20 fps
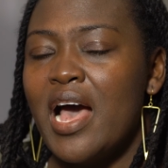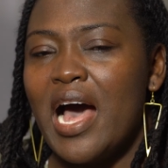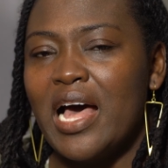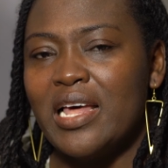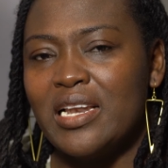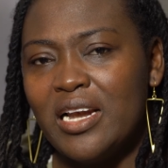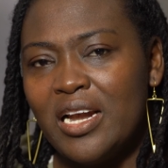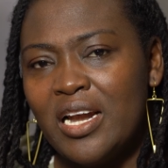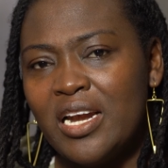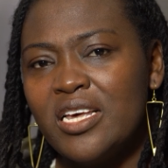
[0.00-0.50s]

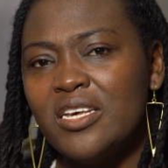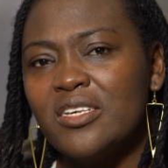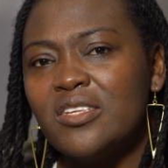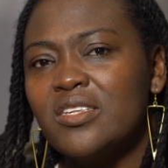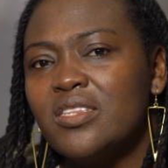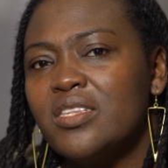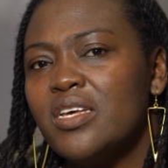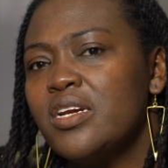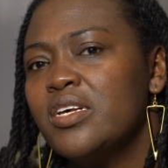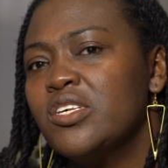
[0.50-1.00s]
at
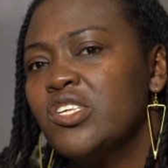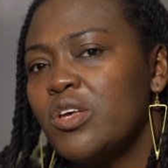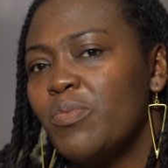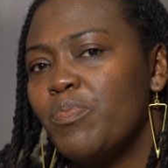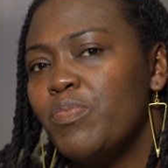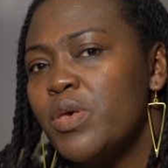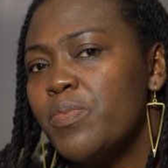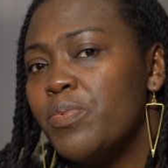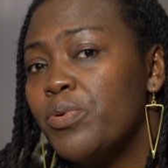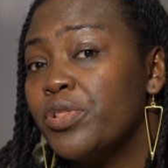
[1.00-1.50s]
least there is a
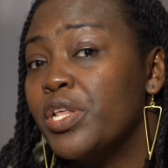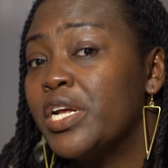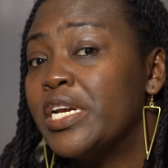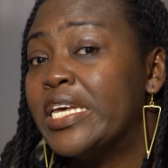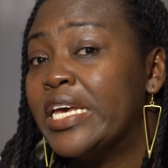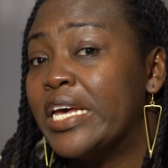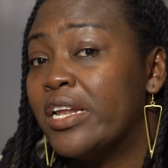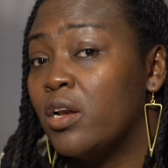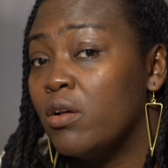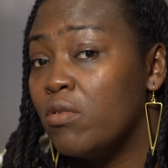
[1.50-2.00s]
people
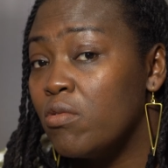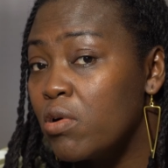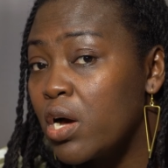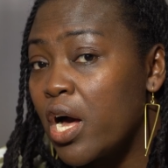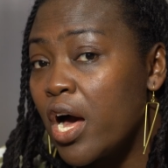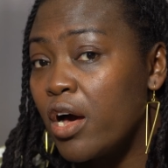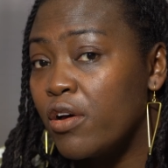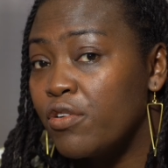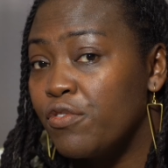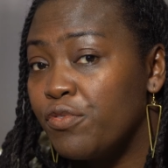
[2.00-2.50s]
that can
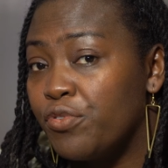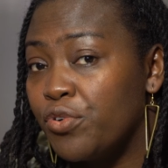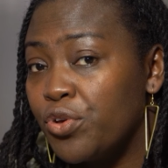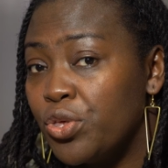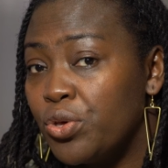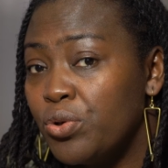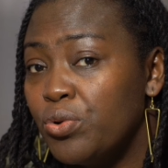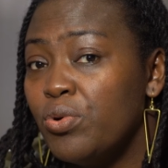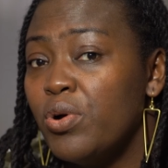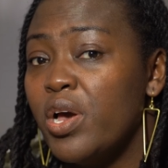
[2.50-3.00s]
look out for
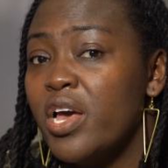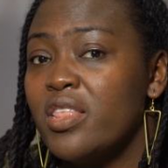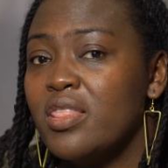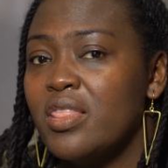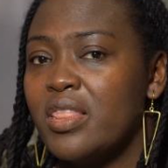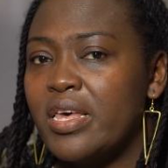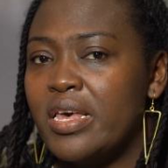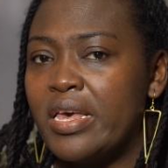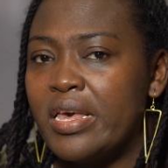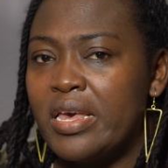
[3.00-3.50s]
you,
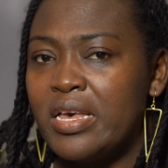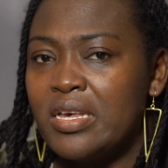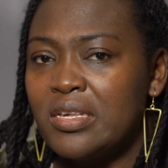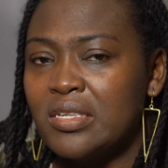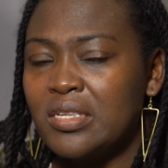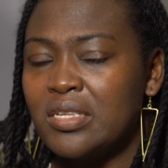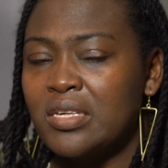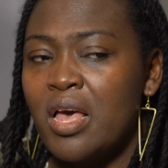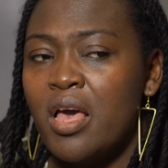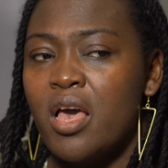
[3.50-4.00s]
and there
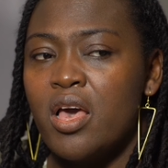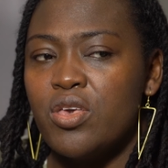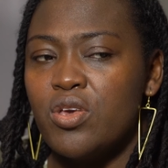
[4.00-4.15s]
is,